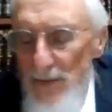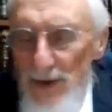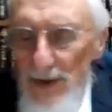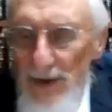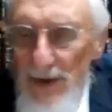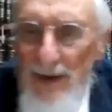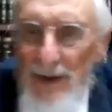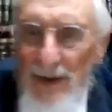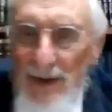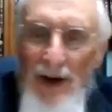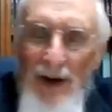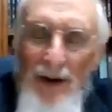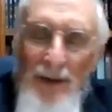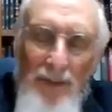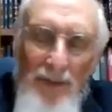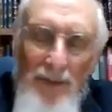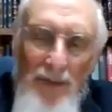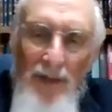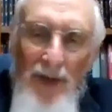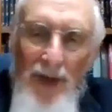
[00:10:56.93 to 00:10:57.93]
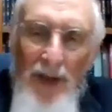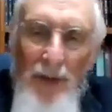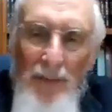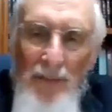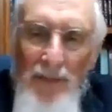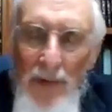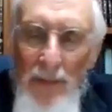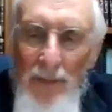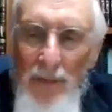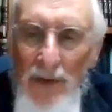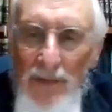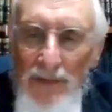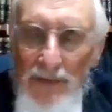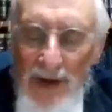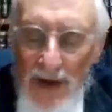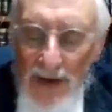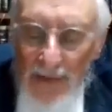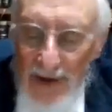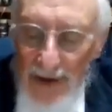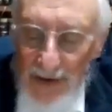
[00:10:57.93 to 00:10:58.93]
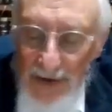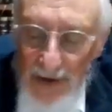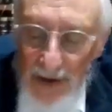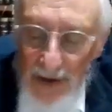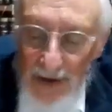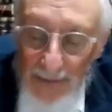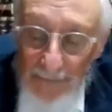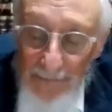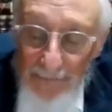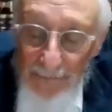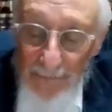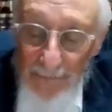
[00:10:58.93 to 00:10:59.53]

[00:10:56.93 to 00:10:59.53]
really that I developed from Rav Soloveitchik.